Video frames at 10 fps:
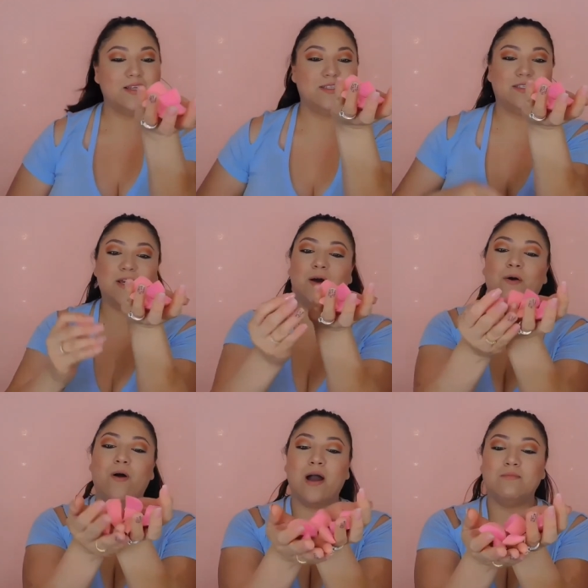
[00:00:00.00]

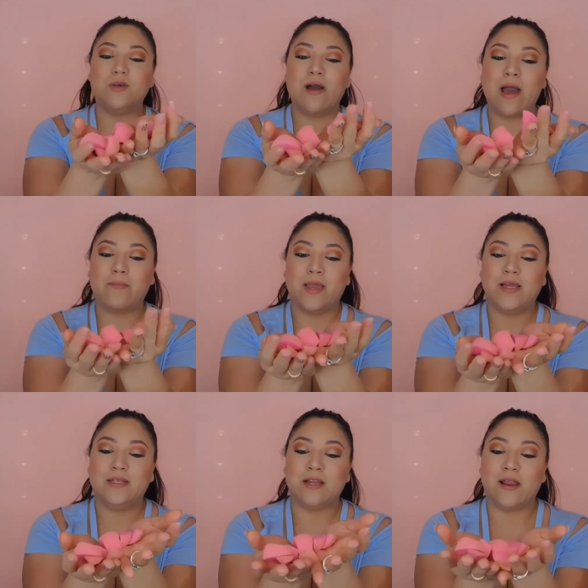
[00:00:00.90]
So I'm so happy
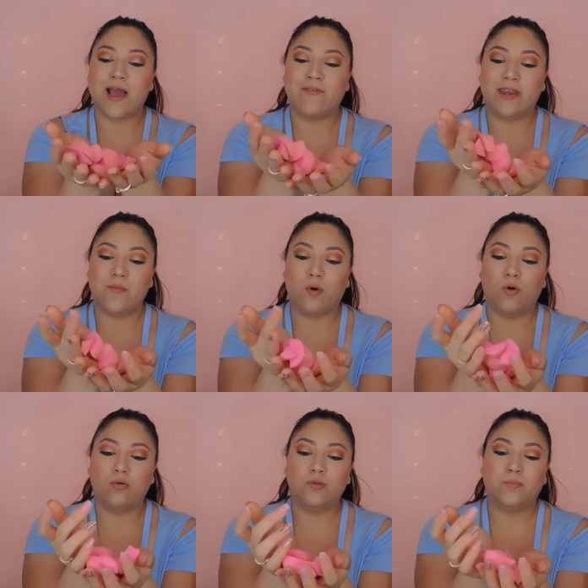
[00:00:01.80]
it did not have any
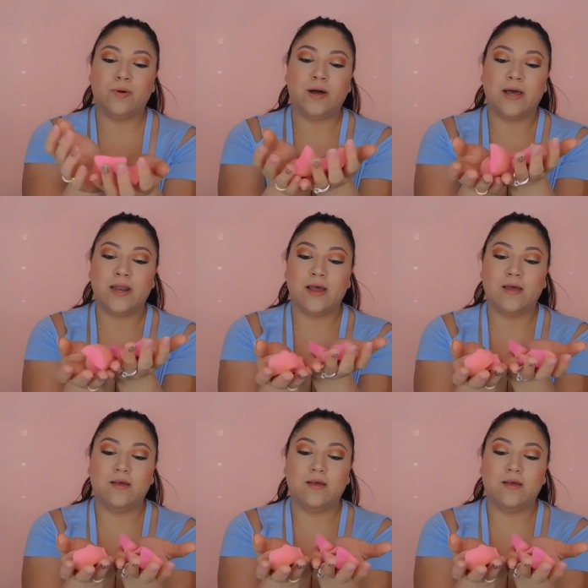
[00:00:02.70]
mold, but